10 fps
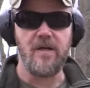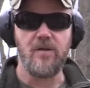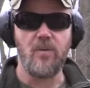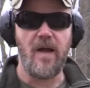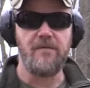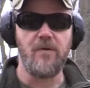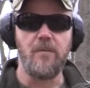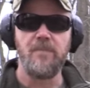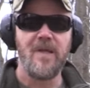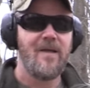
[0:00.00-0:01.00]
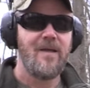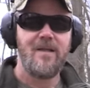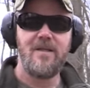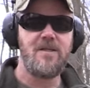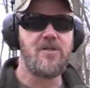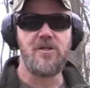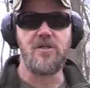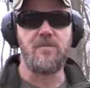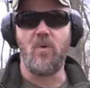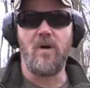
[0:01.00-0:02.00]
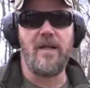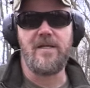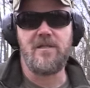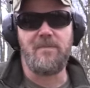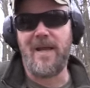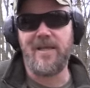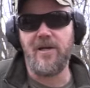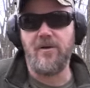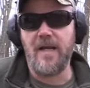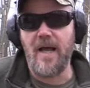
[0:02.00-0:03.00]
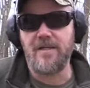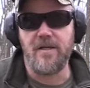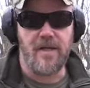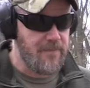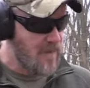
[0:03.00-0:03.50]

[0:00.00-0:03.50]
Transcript: end of the rifle. This is just more or less my curiosity.